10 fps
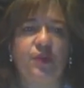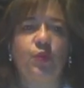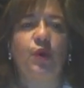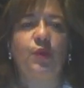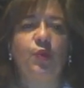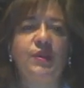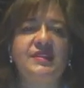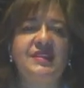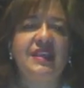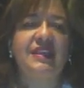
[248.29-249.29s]
what we
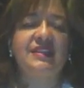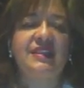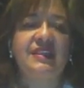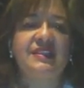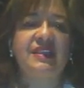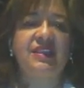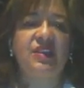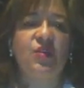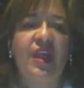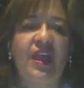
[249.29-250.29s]
said is that
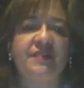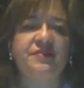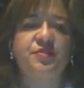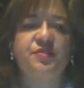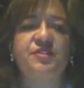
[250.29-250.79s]
you have to